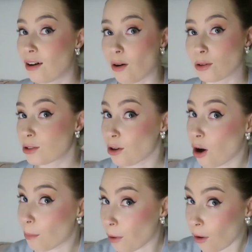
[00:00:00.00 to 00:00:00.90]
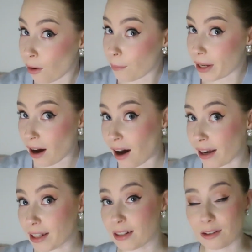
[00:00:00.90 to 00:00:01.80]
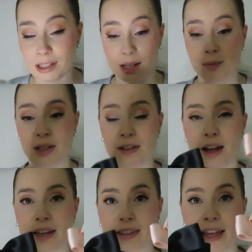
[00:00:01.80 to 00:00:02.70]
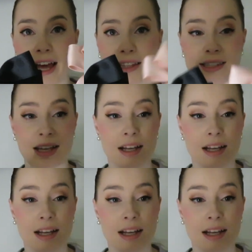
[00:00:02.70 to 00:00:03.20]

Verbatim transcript: on top or behind or something like that.